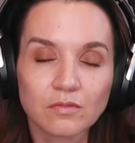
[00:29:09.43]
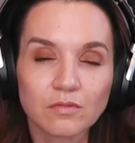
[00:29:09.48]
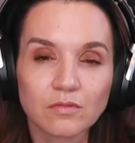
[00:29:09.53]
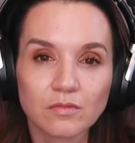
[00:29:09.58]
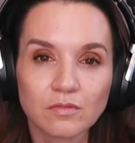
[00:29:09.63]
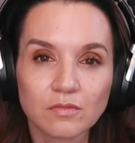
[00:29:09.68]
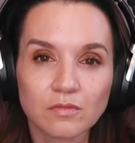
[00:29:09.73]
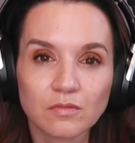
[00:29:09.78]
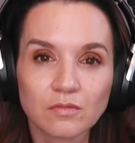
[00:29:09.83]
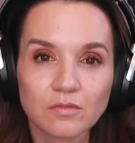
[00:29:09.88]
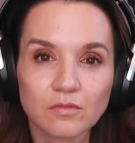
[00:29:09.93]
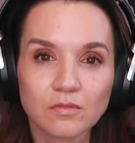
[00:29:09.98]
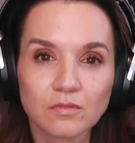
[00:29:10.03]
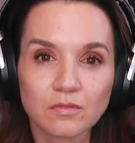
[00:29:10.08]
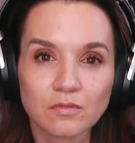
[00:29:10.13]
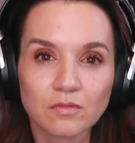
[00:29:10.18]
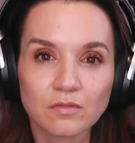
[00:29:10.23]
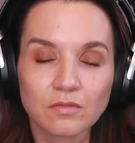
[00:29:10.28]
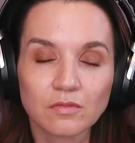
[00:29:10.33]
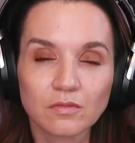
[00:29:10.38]

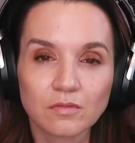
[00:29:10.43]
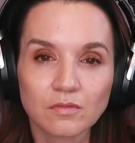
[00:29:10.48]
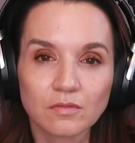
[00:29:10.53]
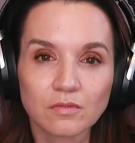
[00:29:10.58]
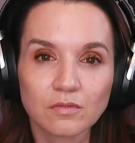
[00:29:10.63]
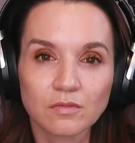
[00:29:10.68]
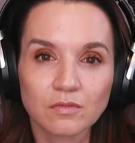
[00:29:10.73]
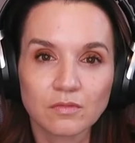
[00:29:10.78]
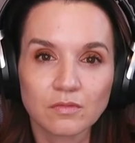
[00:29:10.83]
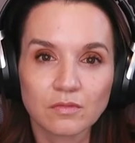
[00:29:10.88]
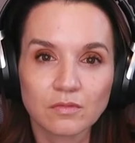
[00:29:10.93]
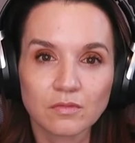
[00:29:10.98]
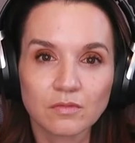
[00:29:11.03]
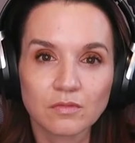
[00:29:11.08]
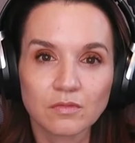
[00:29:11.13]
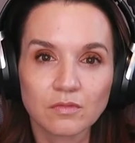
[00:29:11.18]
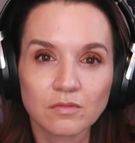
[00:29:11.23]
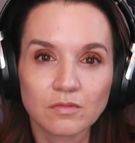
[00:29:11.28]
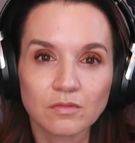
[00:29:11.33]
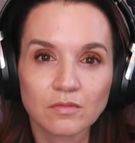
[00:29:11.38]

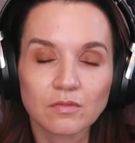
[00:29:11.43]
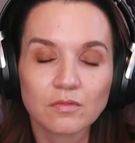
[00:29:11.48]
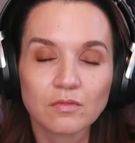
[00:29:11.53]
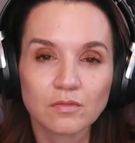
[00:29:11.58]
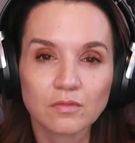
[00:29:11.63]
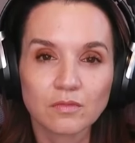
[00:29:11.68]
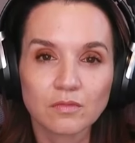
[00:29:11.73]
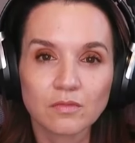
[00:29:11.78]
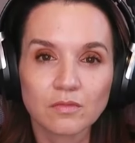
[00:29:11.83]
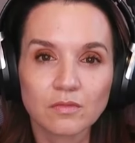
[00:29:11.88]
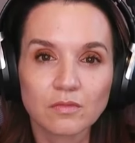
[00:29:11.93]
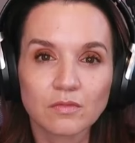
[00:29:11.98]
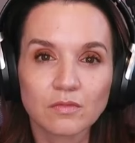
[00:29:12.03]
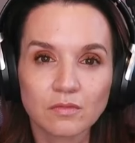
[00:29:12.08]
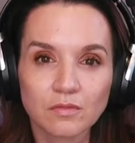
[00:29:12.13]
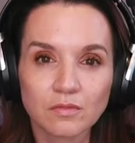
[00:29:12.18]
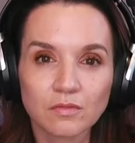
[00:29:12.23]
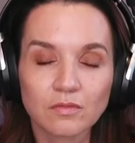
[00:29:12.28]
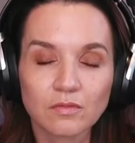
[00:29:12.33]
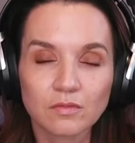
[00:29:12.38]

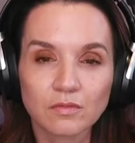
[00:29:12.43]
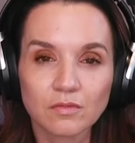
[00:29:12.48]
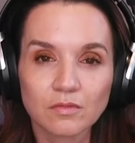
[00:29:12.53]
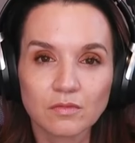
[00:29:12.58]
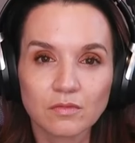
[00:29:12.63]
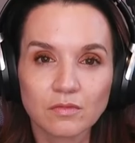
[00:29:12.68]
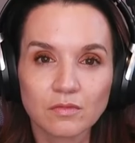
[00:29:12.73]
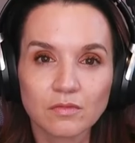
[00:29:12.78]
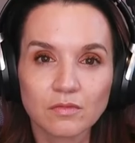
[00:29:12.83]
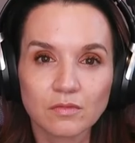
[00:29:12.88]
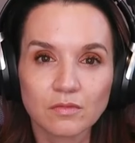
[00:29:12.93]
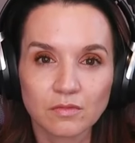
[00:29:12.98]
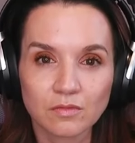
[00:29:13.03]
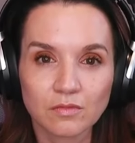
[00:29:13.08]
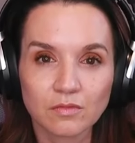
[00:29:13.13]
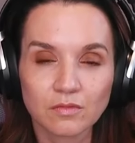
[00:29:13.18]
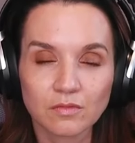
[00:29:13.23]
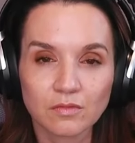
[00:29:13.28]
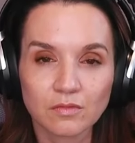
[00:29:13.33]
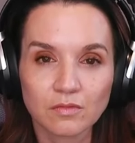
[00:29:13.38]

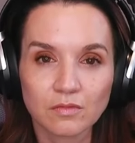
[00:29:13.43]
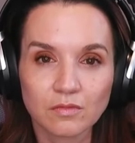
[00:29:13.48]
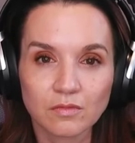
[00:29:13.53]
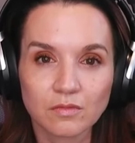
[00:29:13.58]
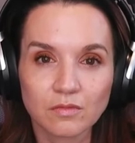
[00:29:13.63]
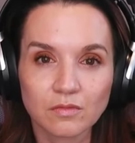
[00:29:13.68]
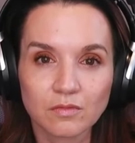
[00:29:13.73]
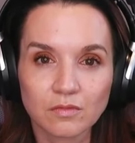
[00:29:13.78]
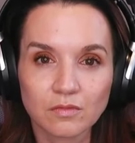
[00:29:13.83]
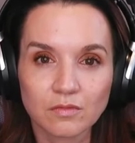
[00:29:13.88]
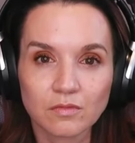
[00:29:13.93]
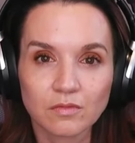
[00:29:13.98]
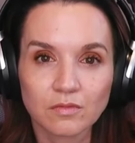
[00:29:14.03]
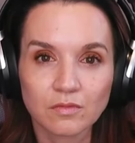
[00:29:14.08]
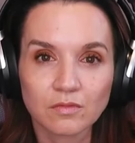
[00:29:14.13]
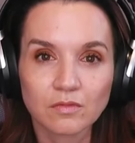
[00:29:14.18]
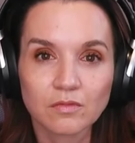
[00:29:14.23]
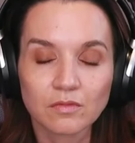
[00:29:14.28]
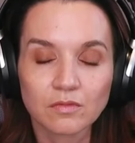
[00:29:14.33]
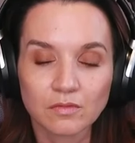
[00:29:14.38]

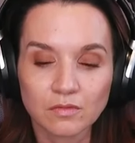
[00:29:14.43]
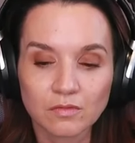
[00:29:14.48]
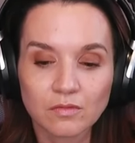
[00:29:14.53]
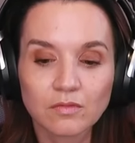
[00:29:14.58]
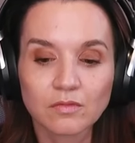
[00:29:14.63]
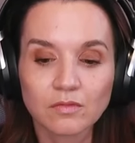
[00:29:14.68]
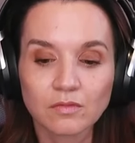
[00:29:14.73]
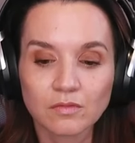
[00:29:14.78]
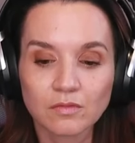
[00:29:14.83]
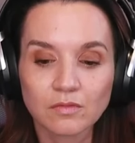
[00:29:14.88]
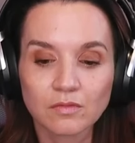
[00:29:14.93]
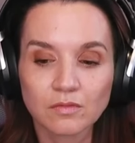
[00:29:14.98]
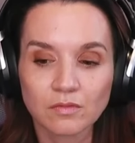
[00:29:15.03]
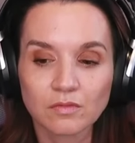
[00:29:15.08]
No words are spoken by the person on screen.